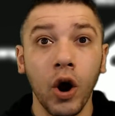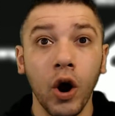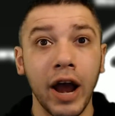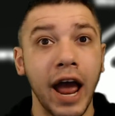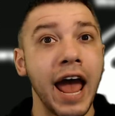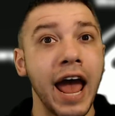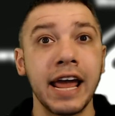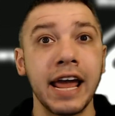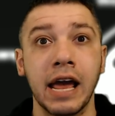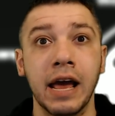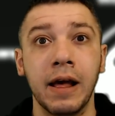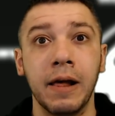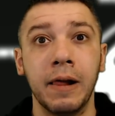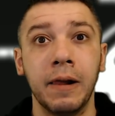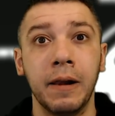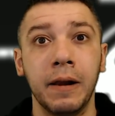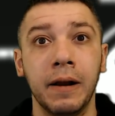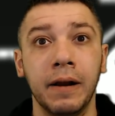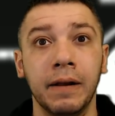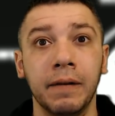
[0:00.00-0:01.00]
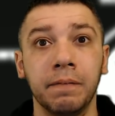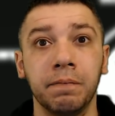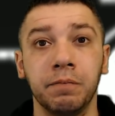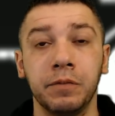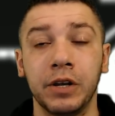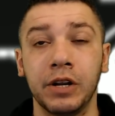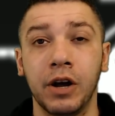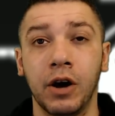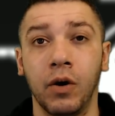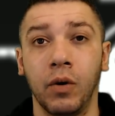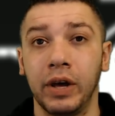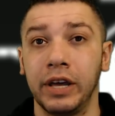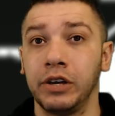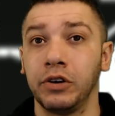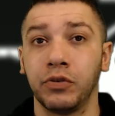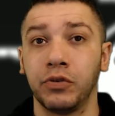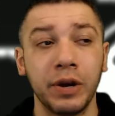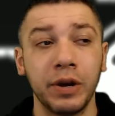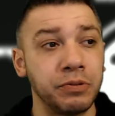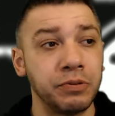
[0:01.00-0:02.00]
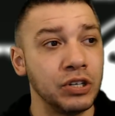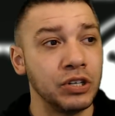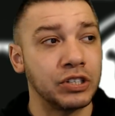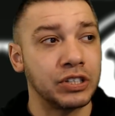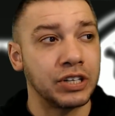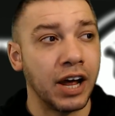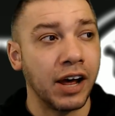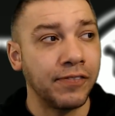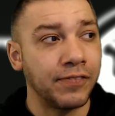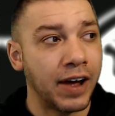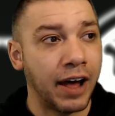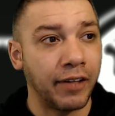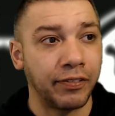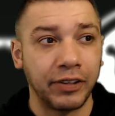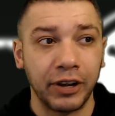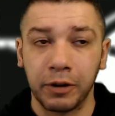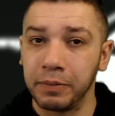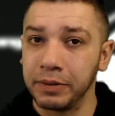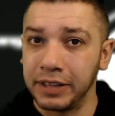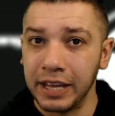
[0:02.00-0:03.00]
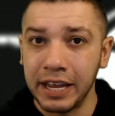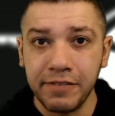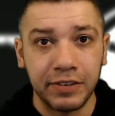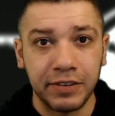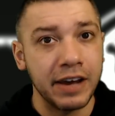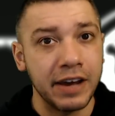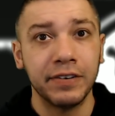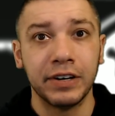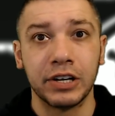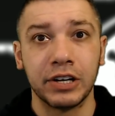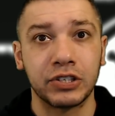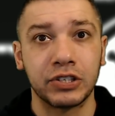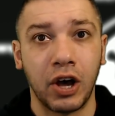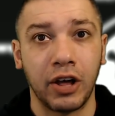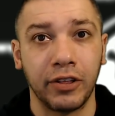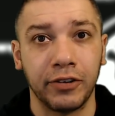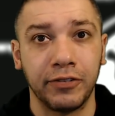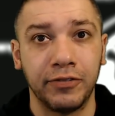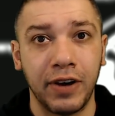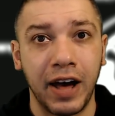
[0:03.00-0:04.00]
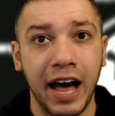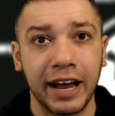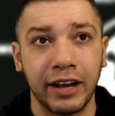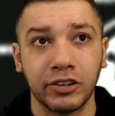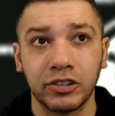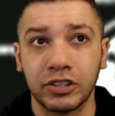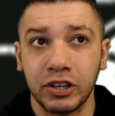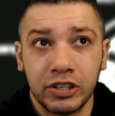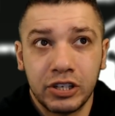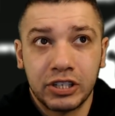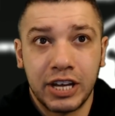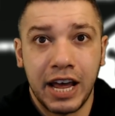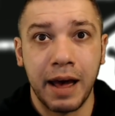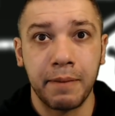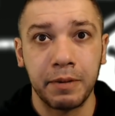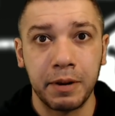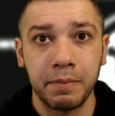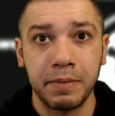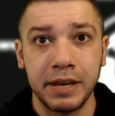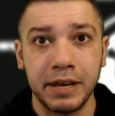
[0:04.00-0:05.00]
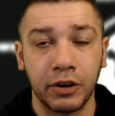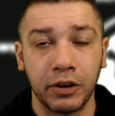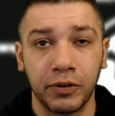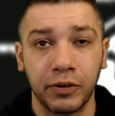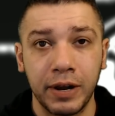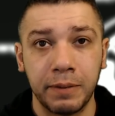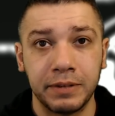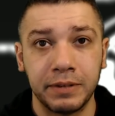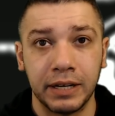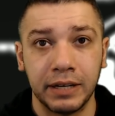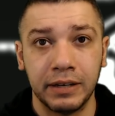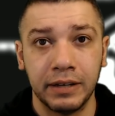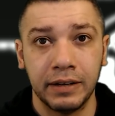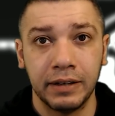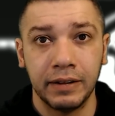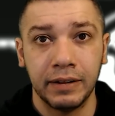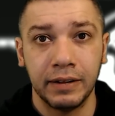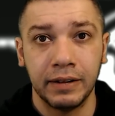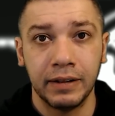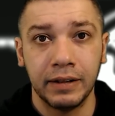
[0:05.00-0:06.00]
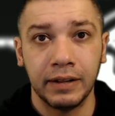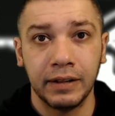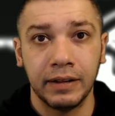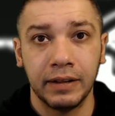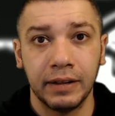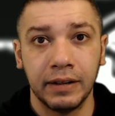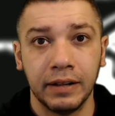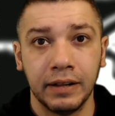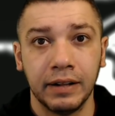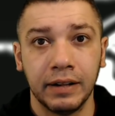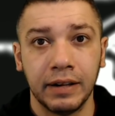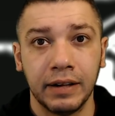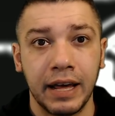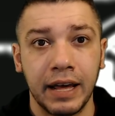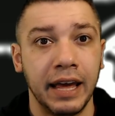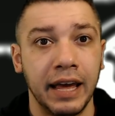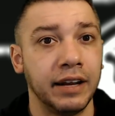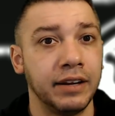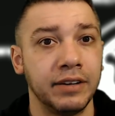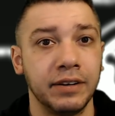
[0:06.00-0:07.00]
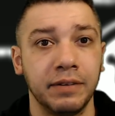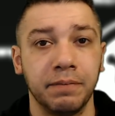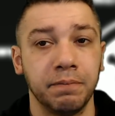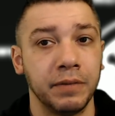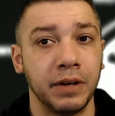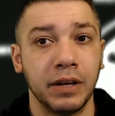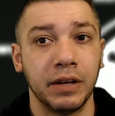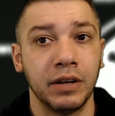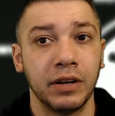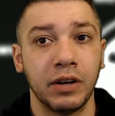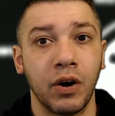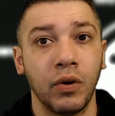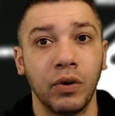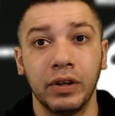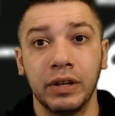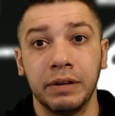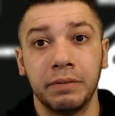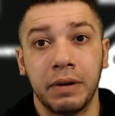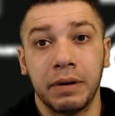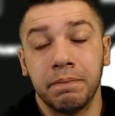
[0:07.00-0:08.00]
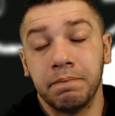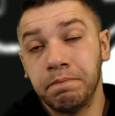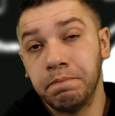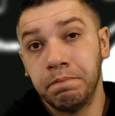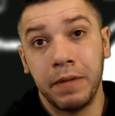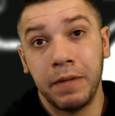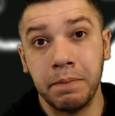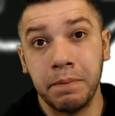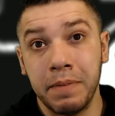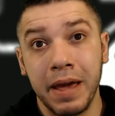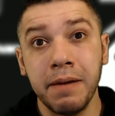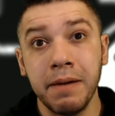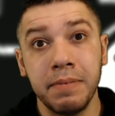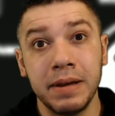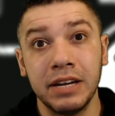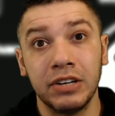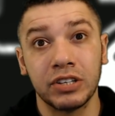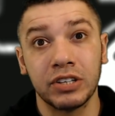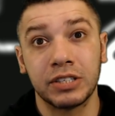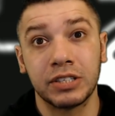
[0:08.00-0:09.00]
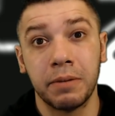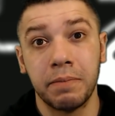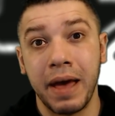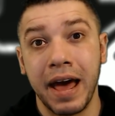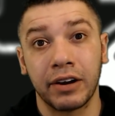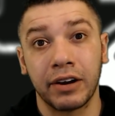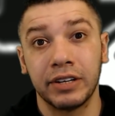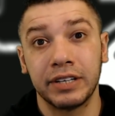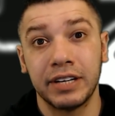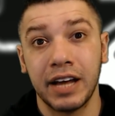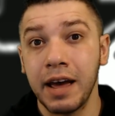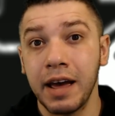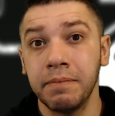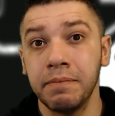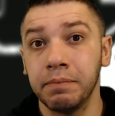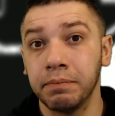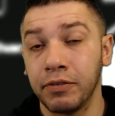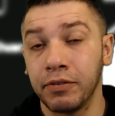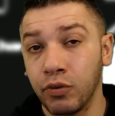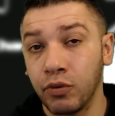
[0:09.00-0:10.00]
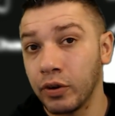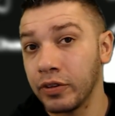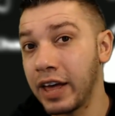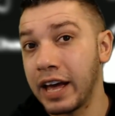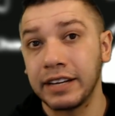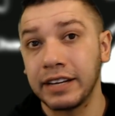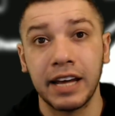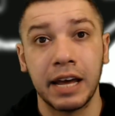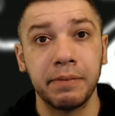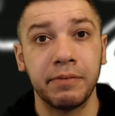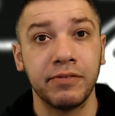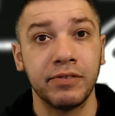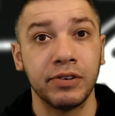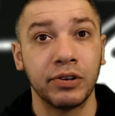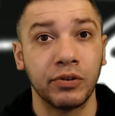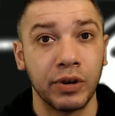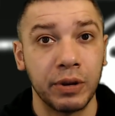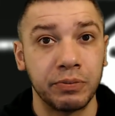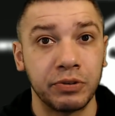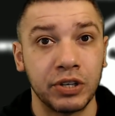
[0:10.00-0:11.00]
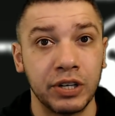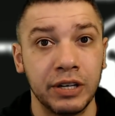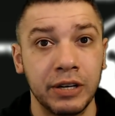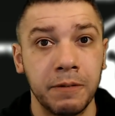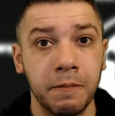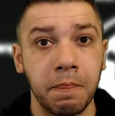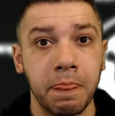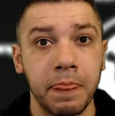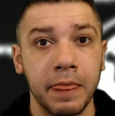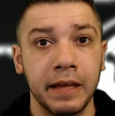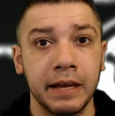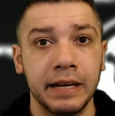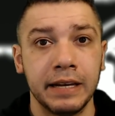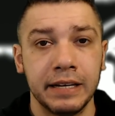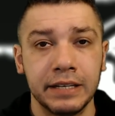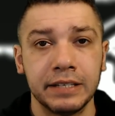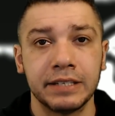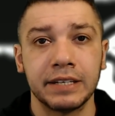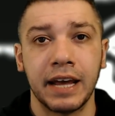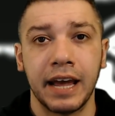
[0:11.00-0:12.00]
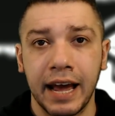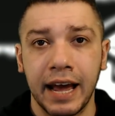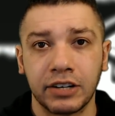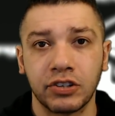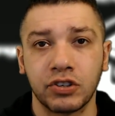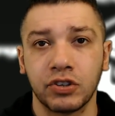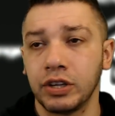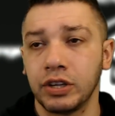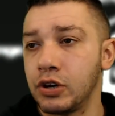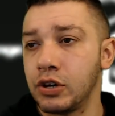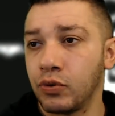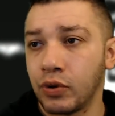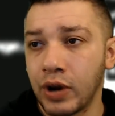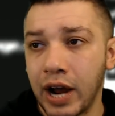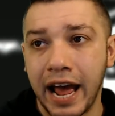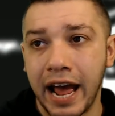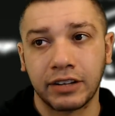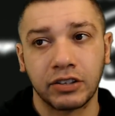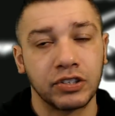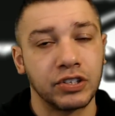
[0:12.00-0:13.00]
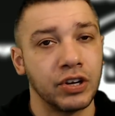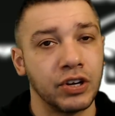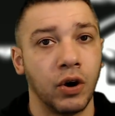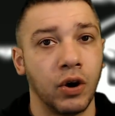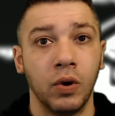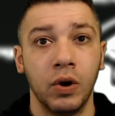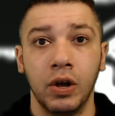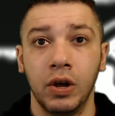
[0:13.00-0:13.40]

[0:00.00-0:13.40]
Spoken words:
hey, you know, encryption's tough out there, but they've given us all the files. They just happen to be encrypted. And, you know, it may be just a matter of time before that type of encryption is actually cracked. So